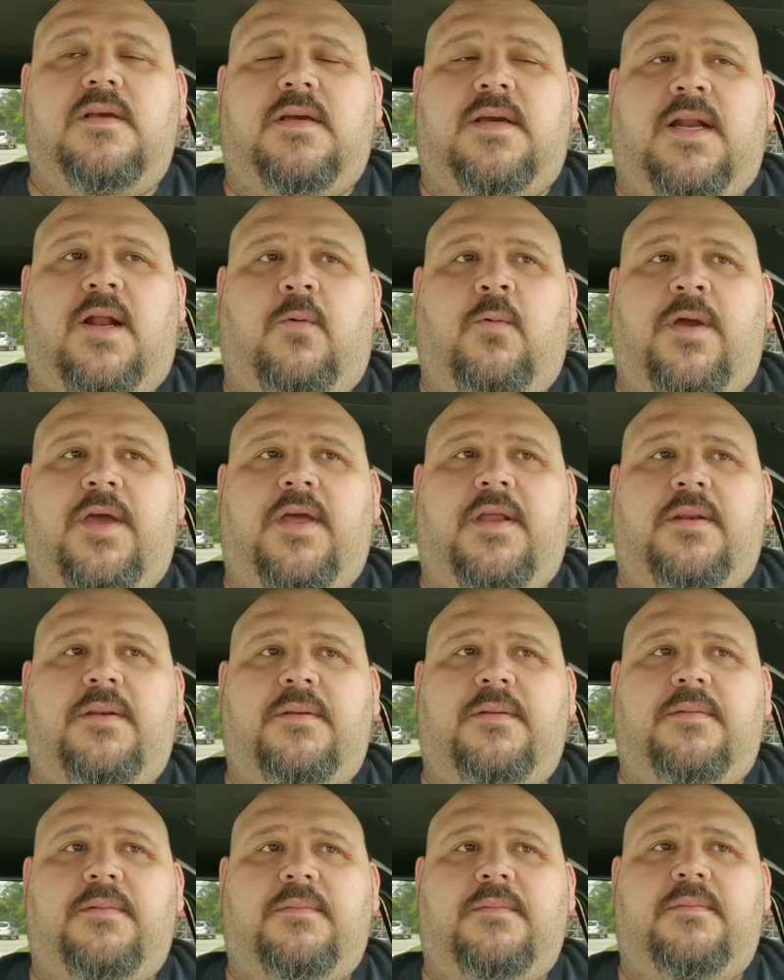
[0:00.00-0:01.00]
and I win
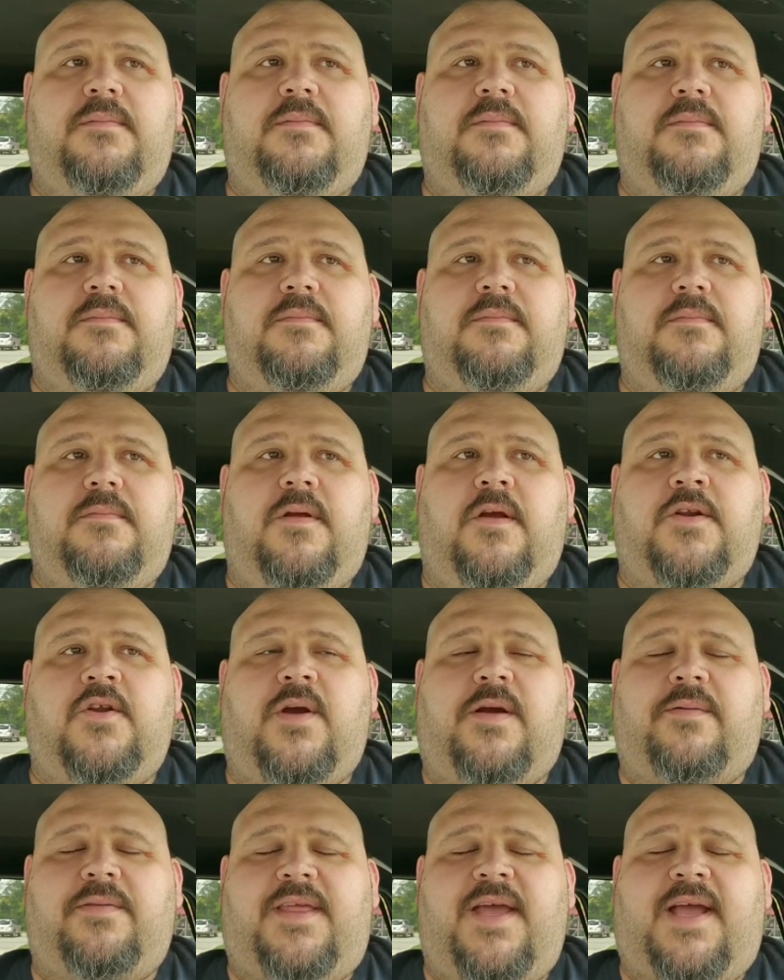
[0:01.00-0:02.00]
or
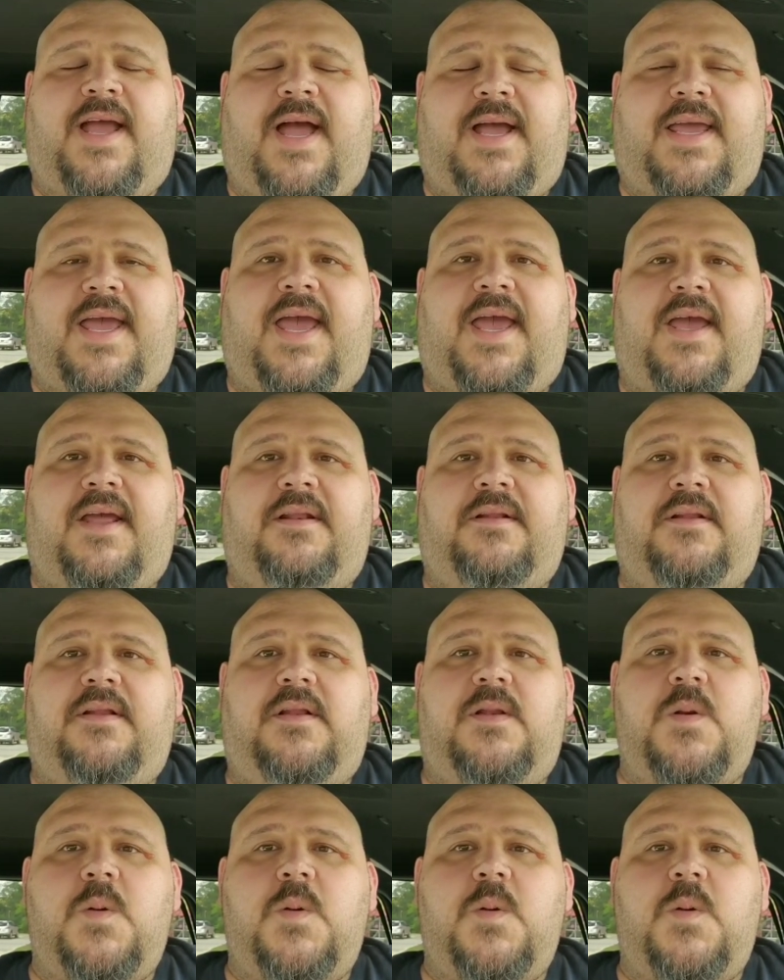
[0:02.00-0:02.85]
do everything I can.